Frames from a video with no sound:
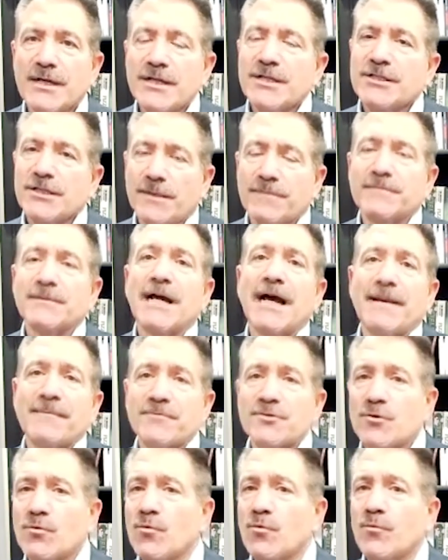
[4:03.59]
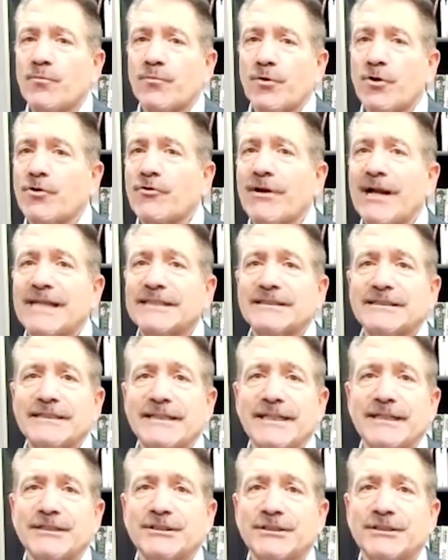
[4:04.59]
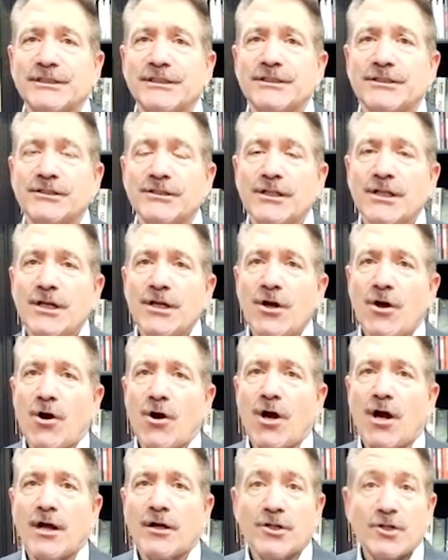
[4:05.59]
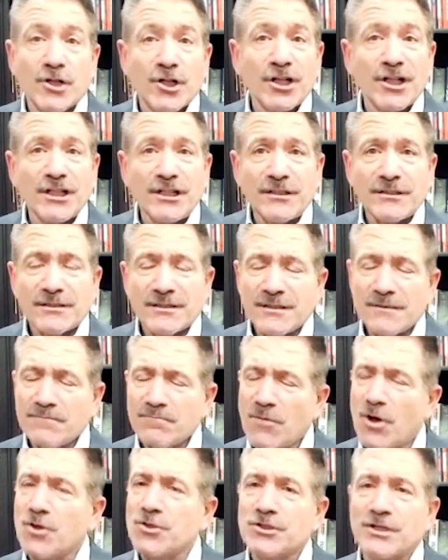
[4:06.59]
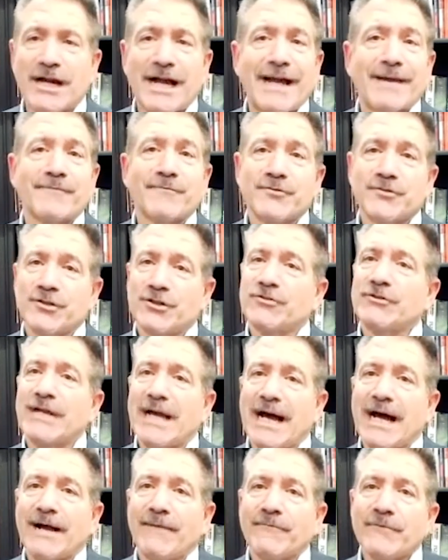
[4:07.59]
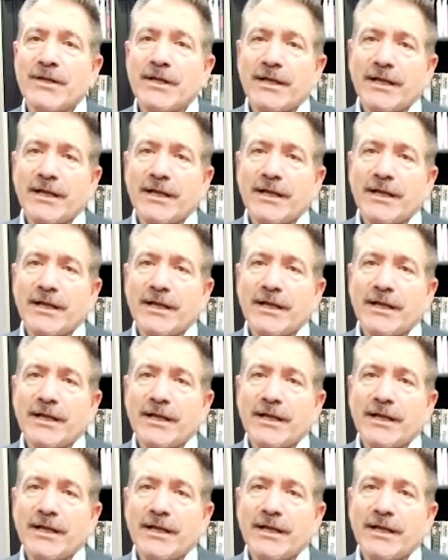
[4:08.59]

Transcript: Sometimes the procrastinations are good, most times they're not.